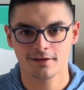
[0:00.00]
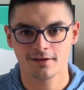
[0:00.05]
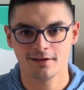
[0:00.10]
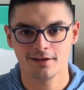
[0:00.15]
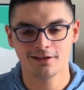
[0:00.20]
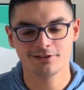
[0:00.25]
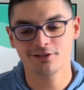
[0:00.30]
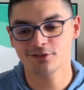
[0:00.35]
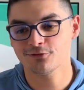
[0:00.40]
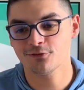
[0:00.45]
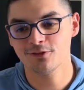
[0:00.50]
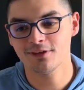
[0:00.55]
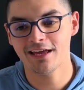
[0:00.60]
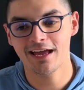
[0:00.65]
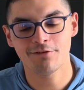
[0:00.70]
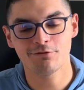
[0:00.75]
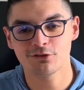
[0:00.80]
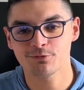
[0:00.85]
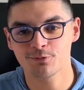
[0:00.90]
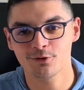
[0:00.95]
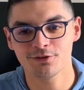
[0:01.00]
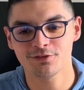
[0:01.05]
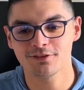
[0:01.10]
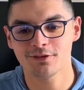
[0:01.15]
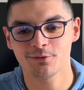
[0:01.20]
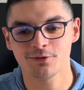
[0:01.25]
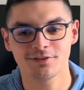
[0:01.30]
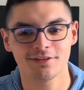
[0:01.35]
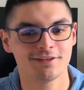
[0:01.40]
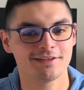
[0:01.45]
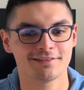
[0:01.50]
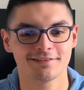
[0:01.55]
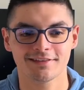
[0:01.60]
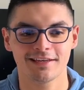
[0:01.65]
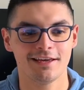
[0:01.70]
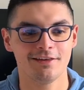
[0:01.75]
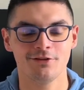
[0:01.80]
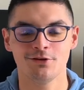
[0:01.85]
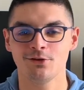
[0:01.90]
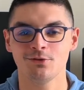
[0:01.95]
and just for the average person that wants to like
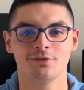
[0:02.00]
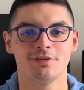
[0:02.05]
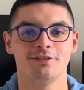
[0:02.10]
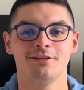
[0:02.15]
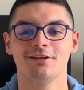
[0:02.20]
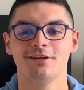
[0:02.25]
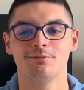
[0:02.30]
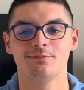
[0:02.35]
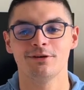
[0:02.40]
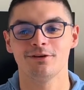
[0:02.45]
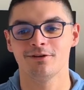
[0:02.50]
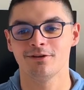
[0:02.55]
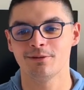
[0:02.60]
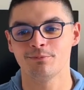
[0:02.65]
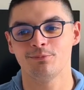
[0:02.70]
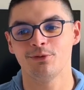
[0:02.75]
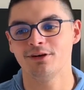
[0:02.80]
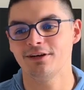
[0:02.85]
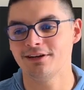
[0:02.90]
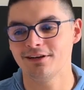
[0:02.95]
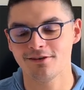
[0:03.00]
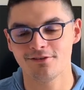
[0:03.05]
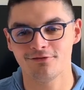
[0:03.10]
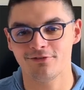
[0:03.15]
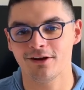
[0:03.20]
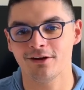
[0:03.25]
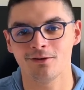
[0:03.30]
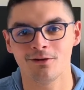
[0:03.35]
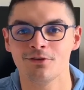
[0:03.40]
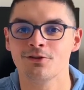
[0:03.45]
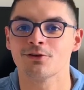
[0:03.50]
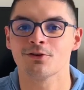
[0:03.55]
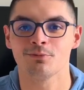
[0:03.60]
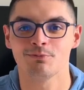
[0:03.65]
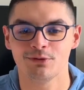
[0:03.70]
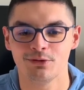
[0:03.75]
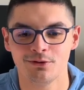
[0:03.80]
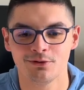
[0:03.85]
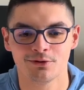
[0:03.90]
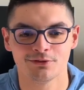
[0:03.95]
scan their utility bill and put it in a file on their
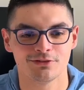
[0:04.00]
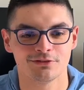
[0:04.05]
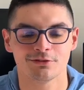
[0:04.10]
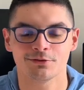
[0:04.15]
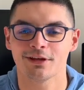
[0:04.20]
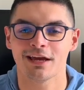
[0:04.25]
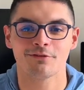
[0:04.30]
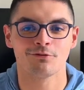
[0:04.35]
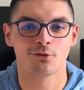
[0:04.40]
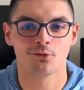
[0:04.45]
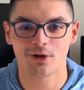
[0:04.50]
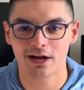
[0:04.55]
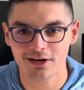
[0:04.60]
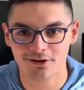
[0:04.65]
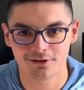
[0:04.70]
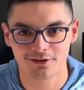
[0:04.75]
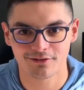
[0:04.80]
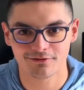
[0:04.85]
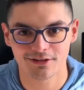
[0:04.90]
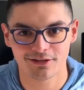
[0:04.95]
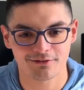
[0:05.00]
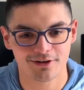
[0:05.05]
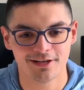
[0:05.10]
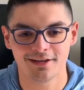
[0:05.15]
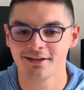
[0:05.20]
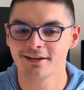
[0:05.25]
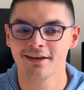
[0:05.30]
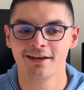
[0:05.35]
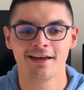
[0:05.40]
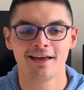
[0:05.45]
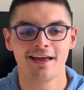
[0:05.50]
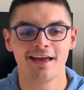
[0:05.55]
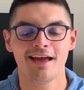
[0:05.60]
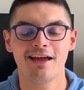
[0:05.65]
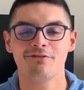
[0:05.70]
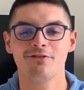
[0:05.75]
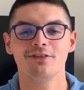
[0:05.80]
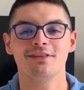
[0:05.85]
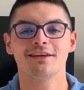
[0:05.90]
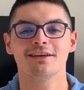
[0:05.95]
computer just so they have a record of it, right?
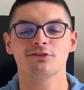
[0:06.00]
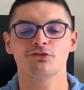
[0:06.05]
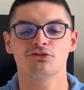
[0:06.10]
Everything is